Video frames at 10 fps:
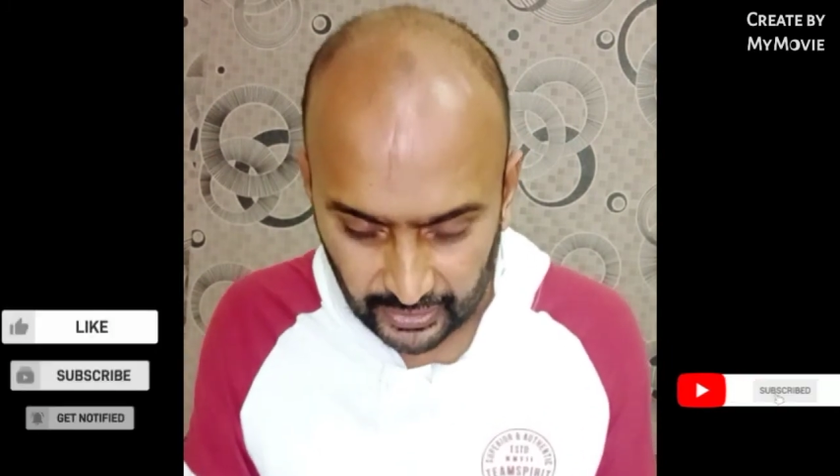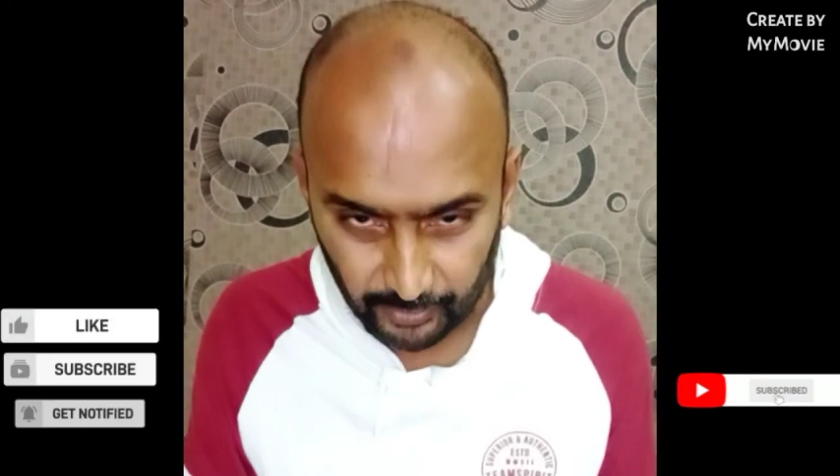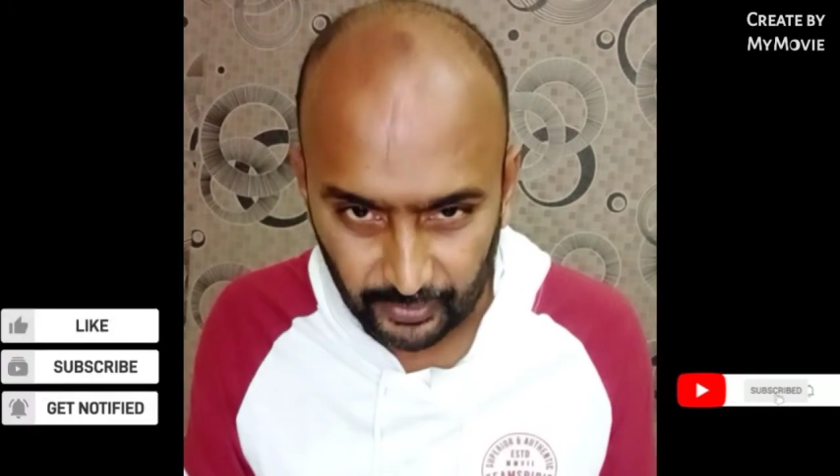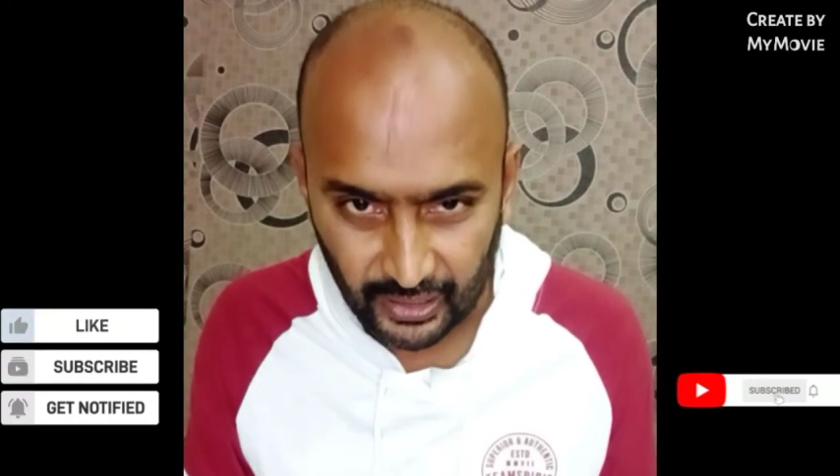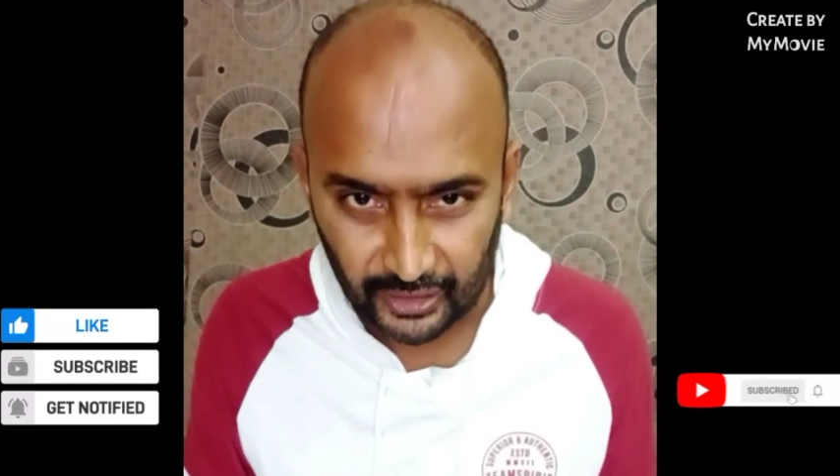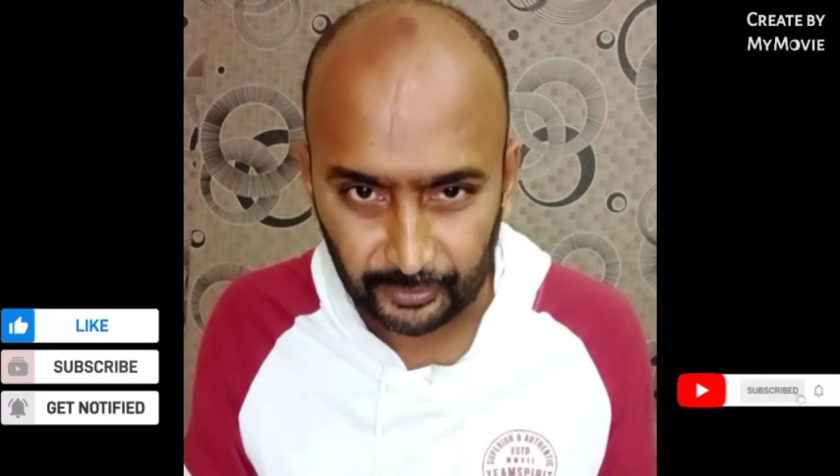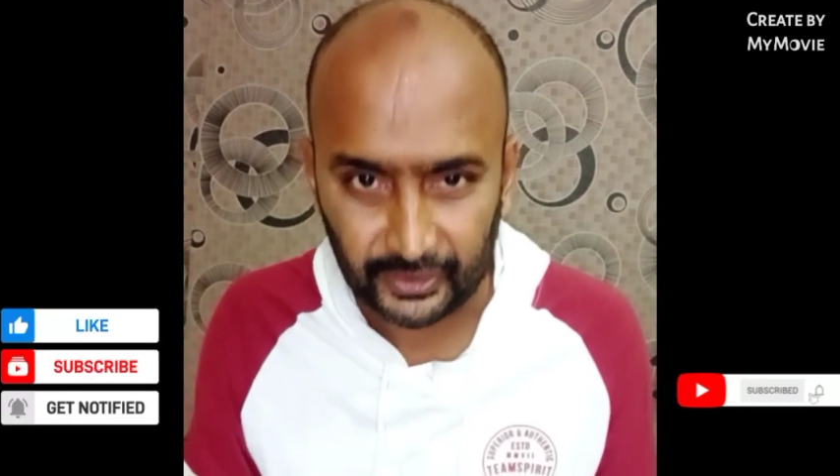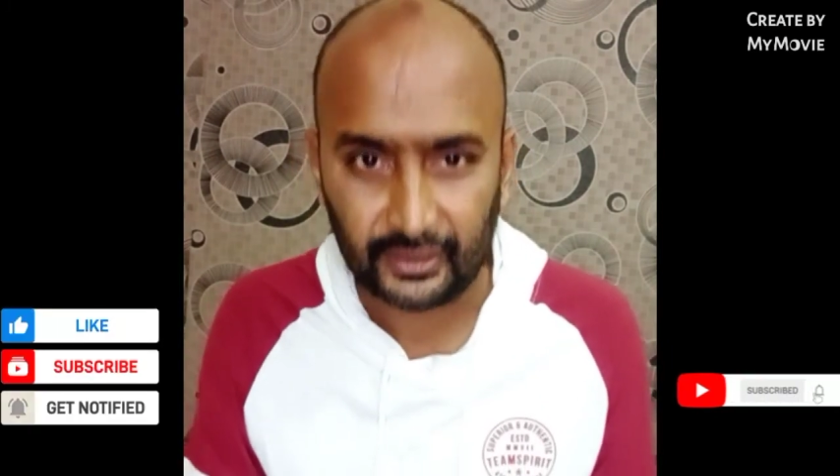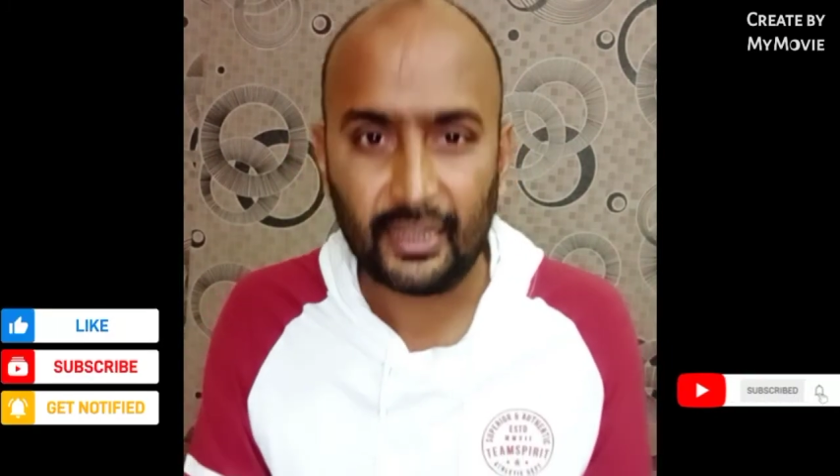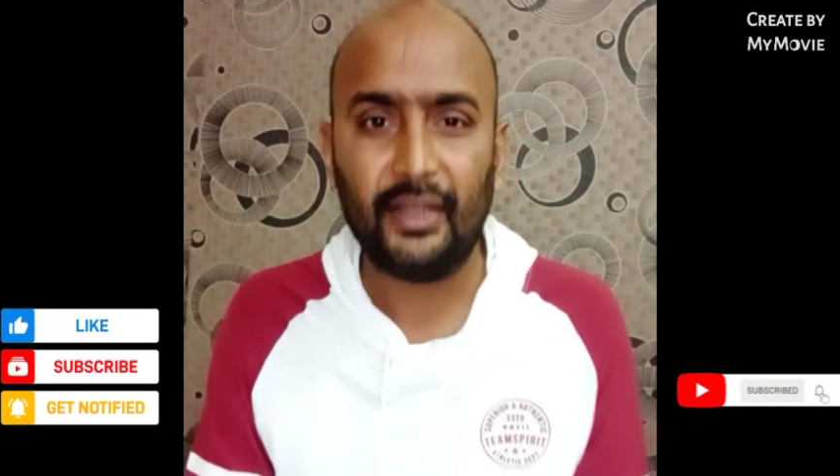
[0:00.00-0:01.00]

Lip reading: Rabbil Alameen.